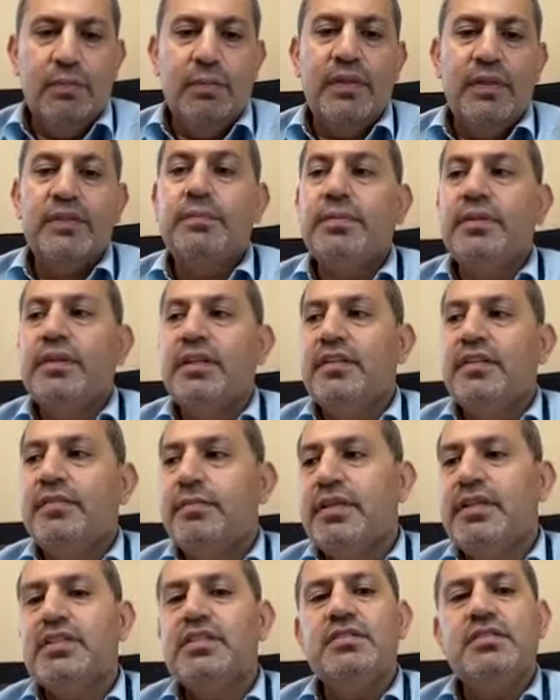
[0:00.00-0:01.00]
But believe
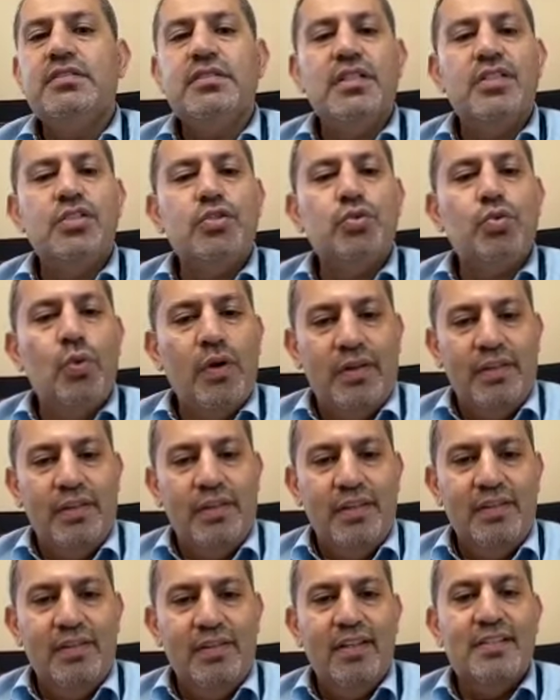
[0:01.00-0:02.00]
me, it's worth
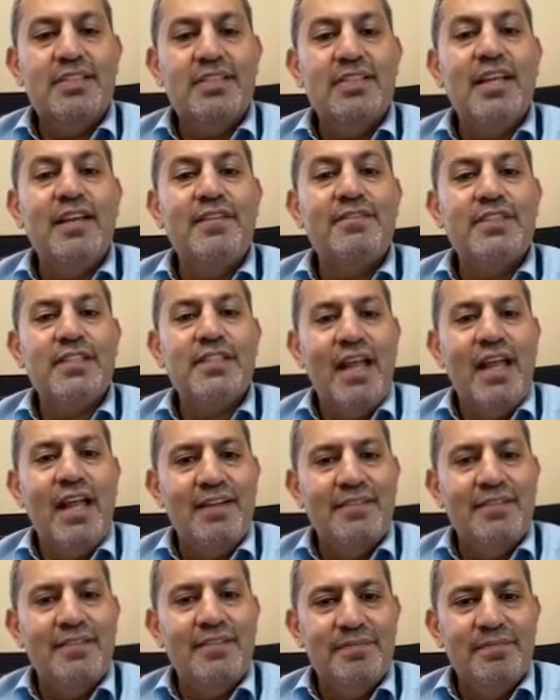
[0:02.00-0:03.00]
it. It saves
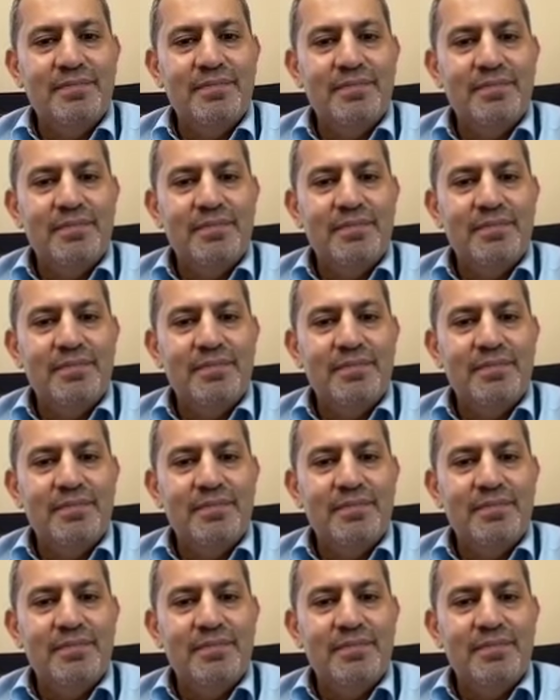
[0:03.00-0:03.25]
lives.